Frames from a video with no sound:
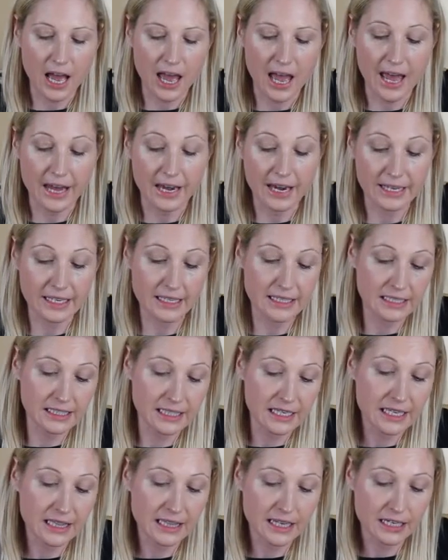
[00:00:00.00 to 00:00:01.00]
And I can
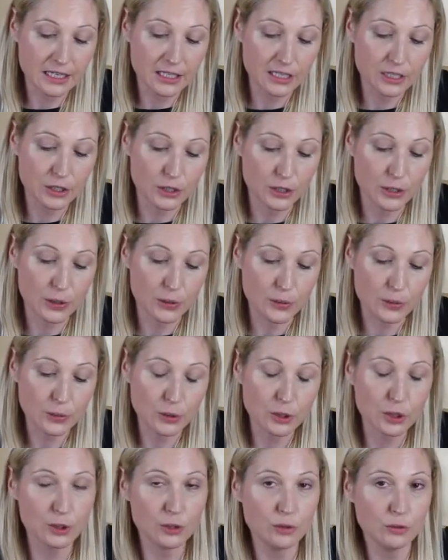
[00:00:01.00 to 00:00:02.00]
see that,
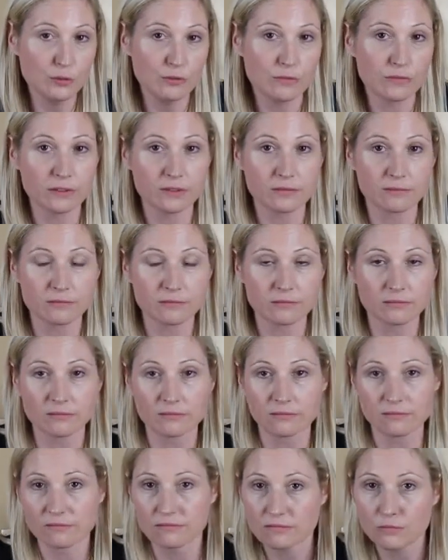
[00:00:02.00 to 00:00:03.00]
you
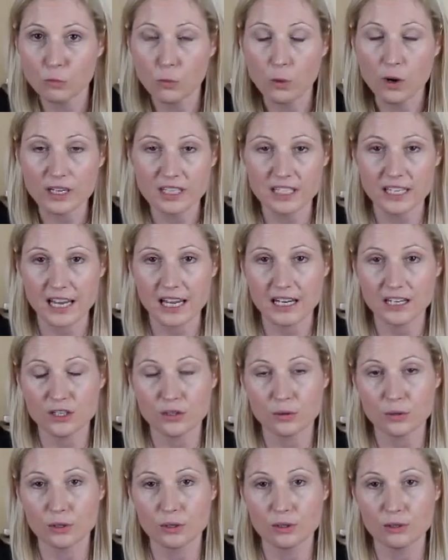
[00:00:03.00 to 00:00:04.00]
want to head
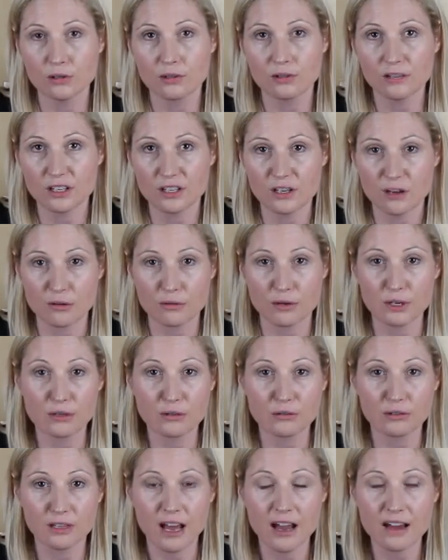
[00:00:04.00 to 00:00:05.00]
into a
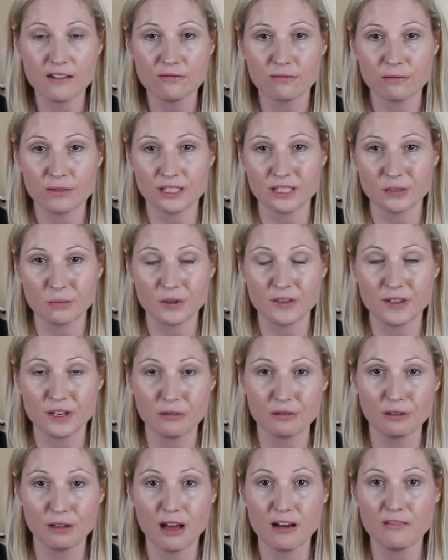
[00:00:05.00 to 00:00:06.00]
new life with someone that
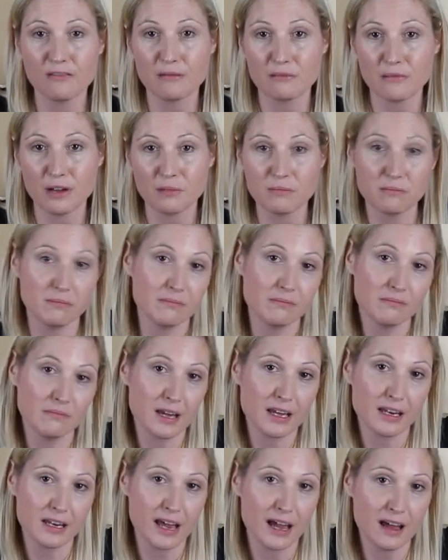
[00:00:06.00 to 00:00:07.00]
you love
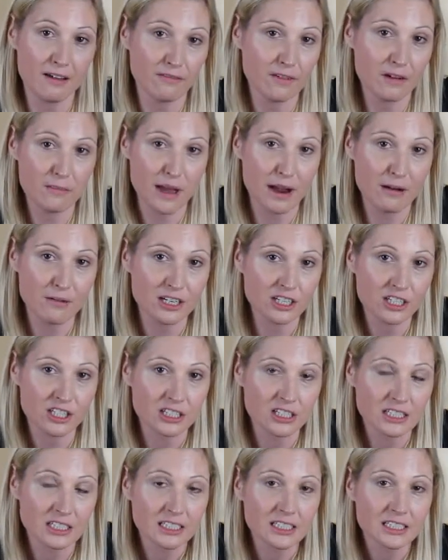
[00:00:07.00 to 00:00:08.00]
and have a
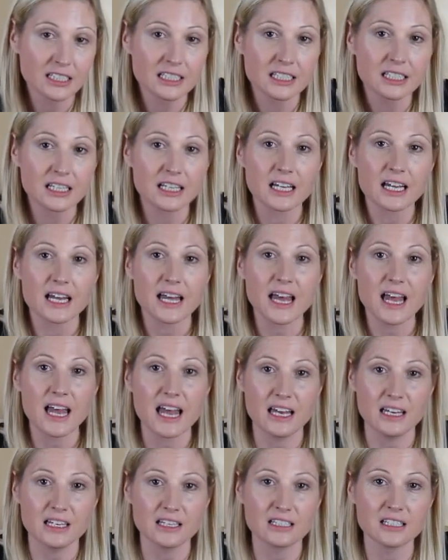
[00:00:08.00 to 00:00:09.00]
marriage.
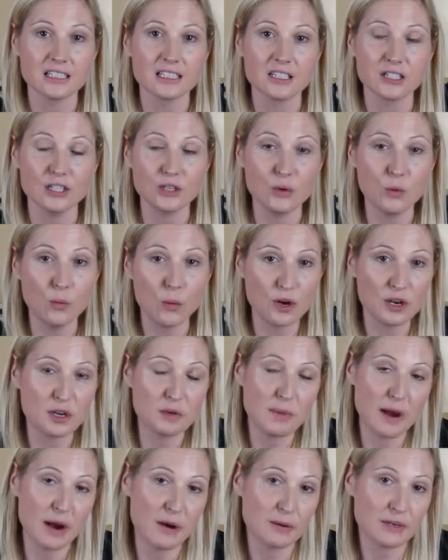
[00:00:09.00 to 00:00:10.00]
And you want
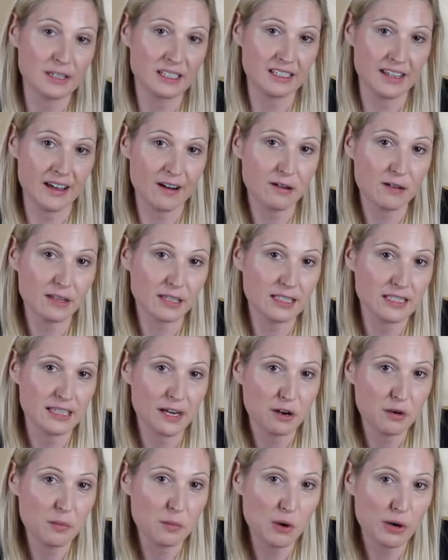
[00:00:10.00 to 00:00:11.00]
your parents there at the
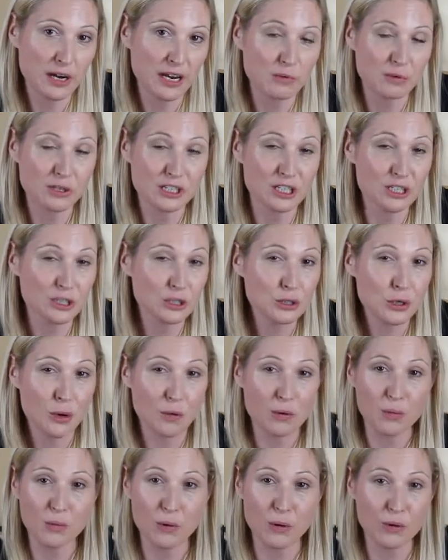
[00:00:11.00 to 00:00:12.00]
ceremony, which is so
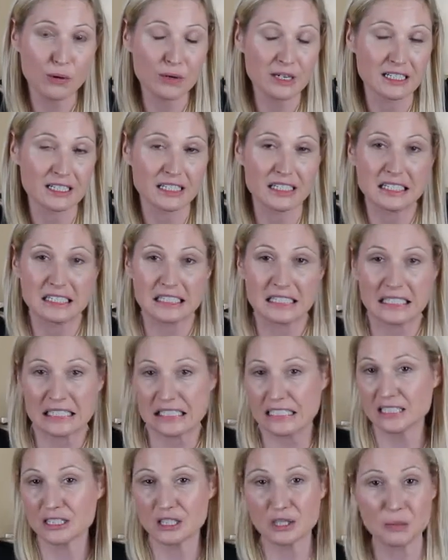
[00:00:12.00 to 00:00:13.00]
important. It's
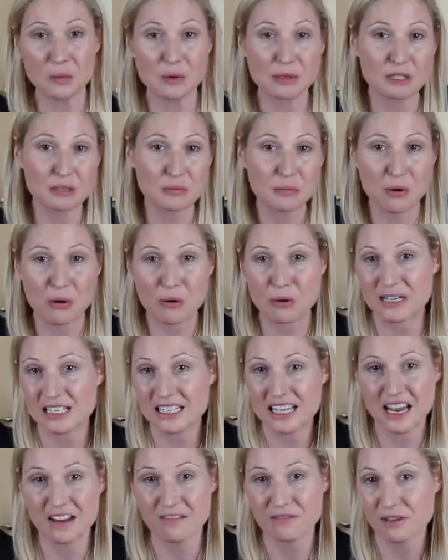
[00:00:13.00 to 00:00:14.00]
like the most important
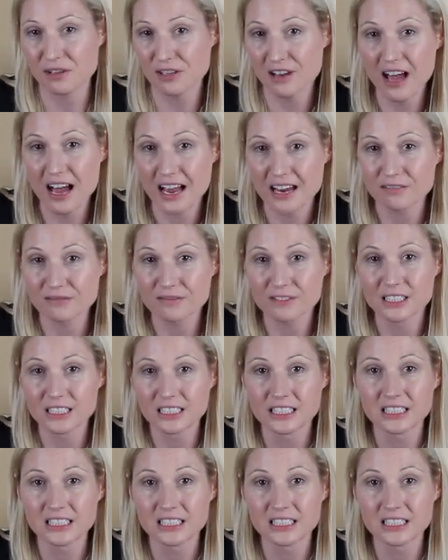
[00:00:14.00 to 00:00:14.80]
day of your life.